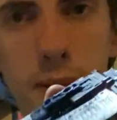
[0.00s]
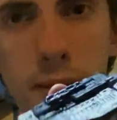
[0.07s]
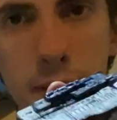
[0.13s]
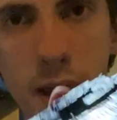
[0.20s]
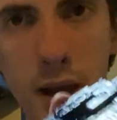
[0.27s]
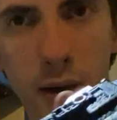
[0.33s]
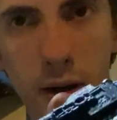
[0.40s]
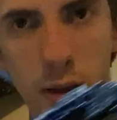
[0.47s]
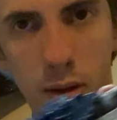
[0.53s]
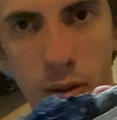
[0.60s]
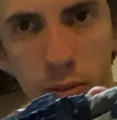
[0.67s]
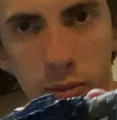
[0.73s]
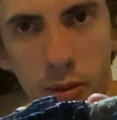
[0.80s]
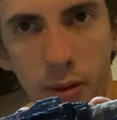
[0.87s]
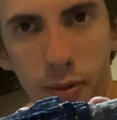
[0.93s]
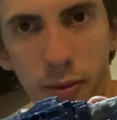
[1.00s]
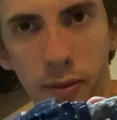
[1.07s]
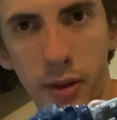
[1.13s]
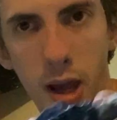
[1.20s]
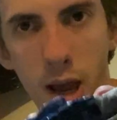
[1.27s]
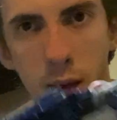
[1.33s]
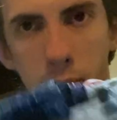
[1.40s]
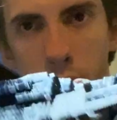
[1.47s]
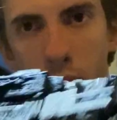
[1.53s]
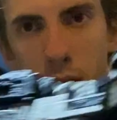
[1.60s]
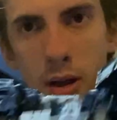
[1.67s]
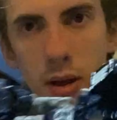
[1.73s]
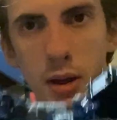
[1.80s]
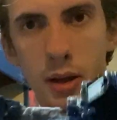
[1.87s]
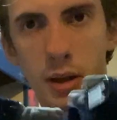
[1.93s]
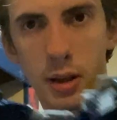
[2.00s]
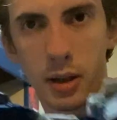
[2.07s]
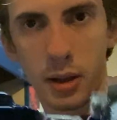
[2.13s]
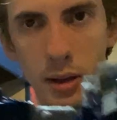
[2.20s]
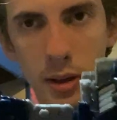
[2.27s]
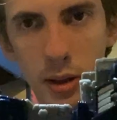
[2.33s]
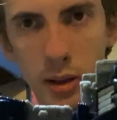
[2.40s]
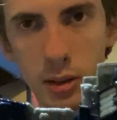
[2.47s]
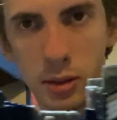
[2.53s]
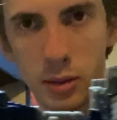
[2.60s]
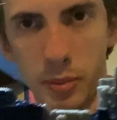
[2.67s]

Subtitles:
there you go. The flap is